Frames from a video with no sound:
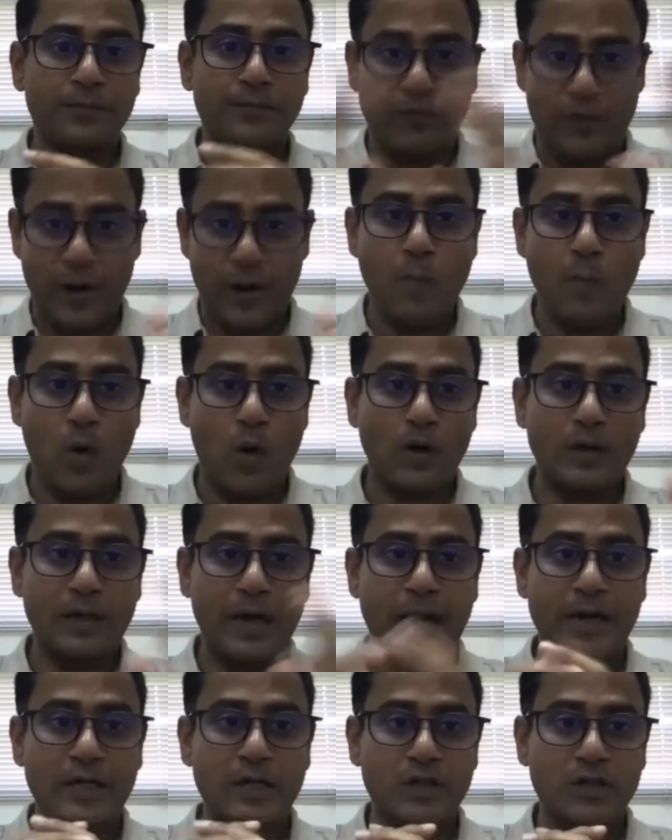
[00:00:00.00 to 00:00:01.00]
framework
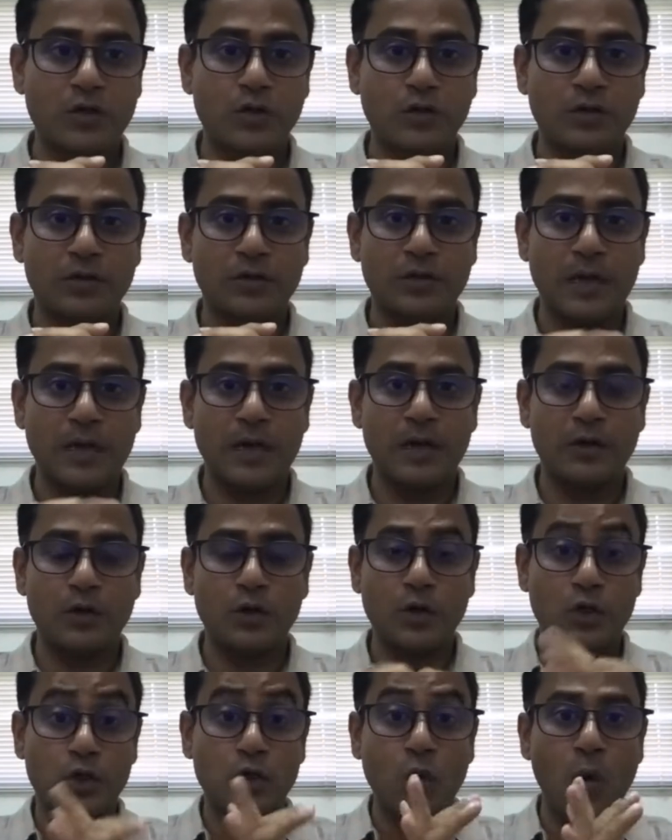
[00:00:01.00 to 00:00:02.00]
and
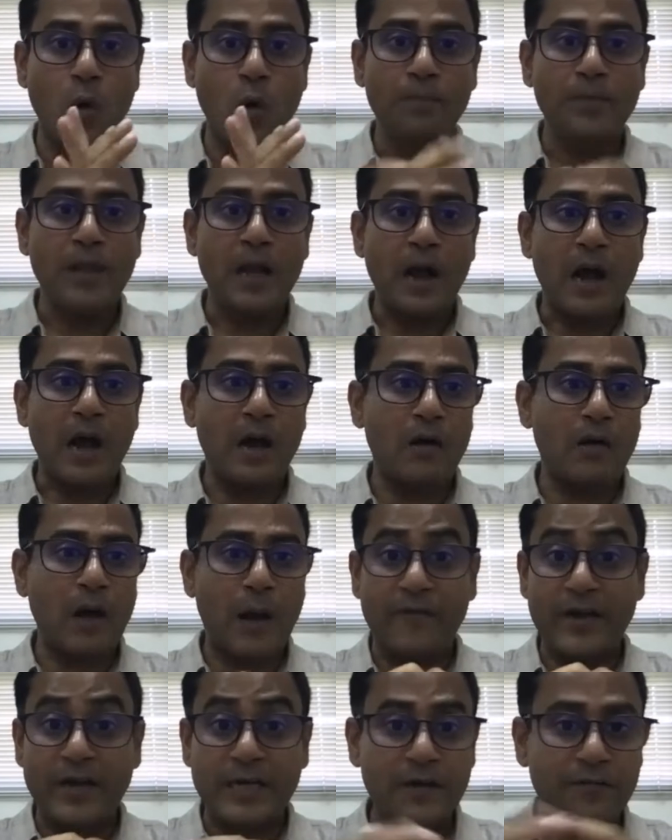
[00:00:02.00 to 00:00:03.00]
to show how
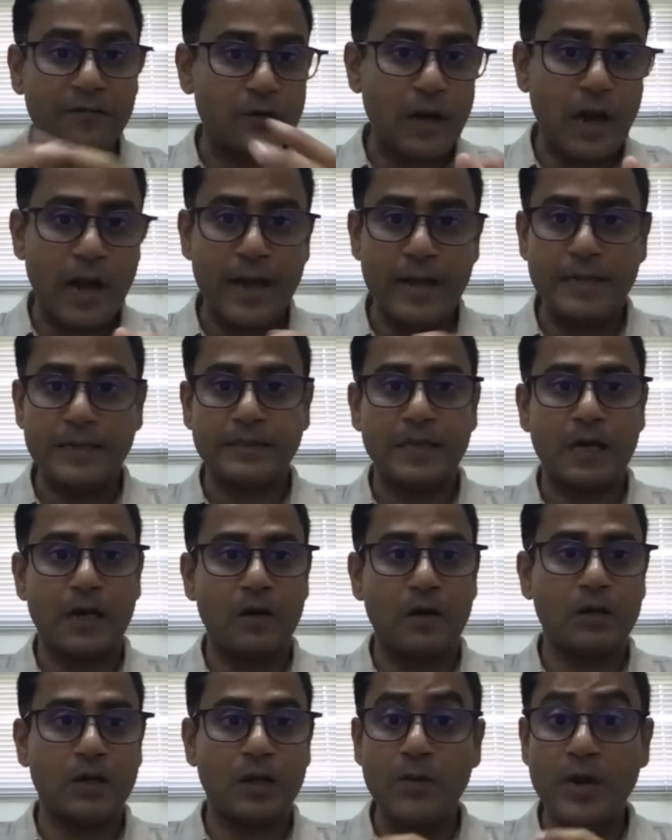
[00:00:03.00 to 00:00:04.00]
affective ties,
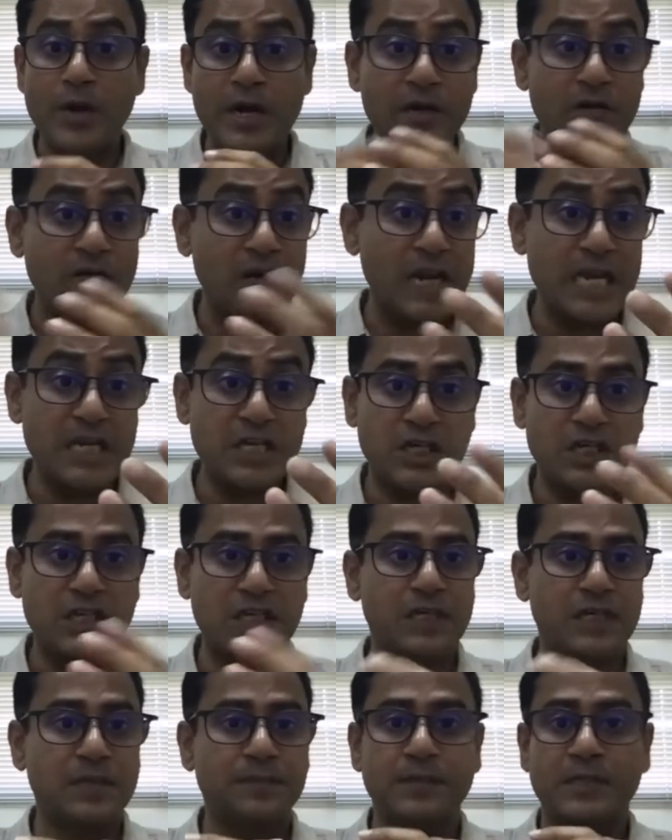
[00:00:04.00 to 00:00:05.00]
how community
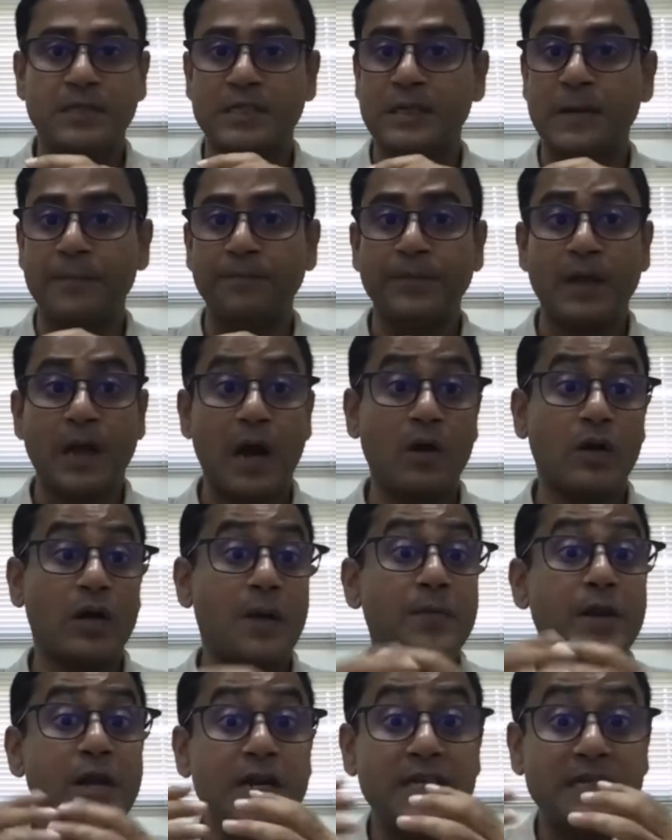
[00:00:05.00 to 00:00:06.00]
relationships, how
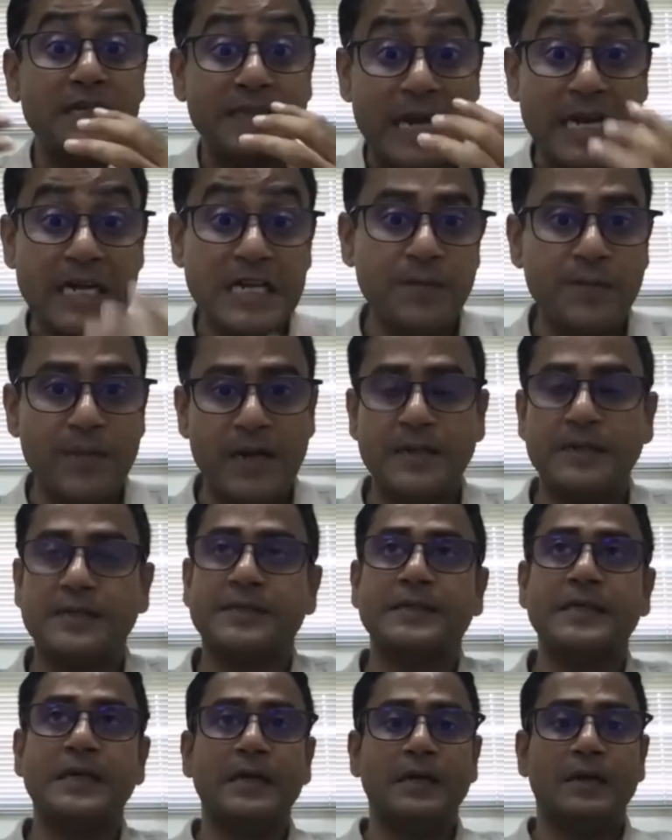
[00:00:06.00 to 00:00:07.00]
community
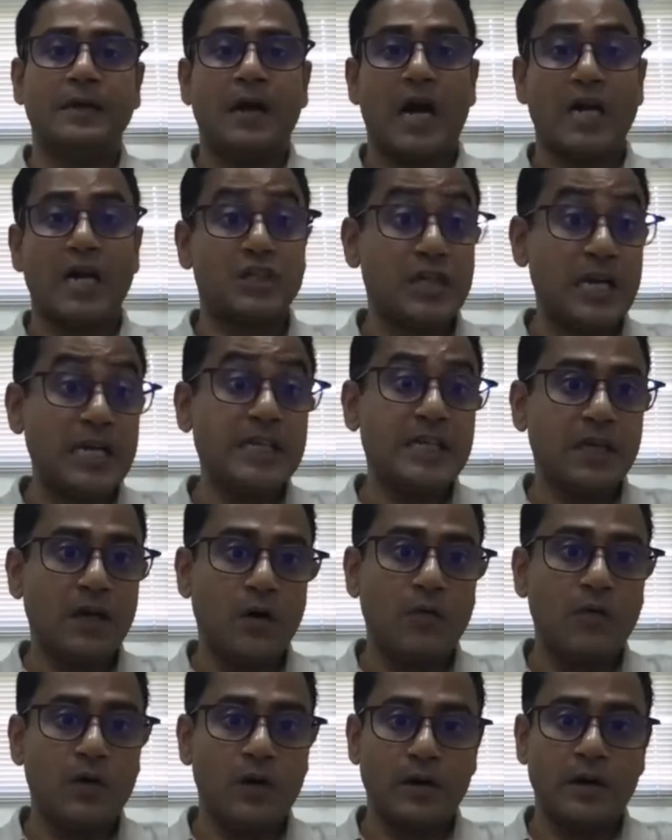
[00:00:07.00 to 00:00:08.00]
sentiments are changing
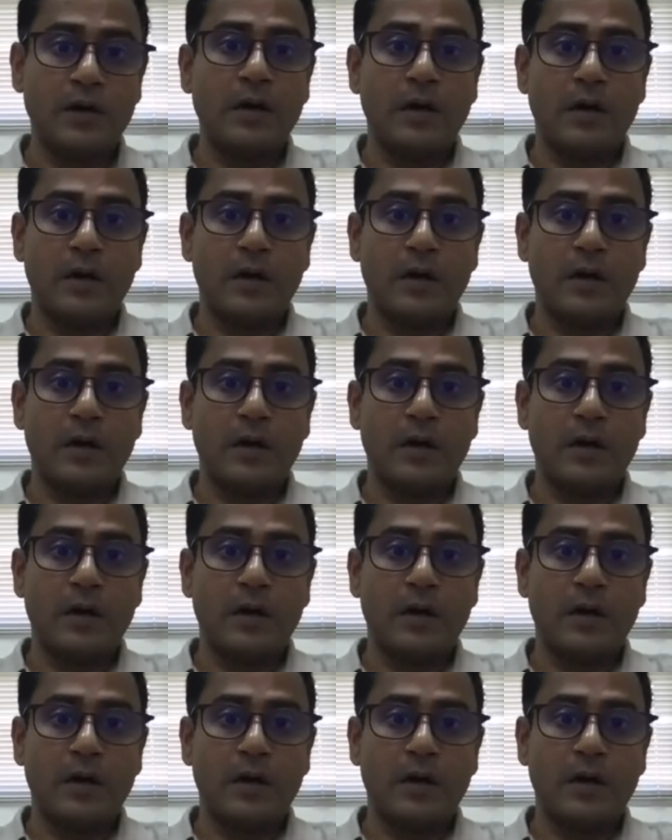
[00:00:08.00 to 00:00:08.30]
over,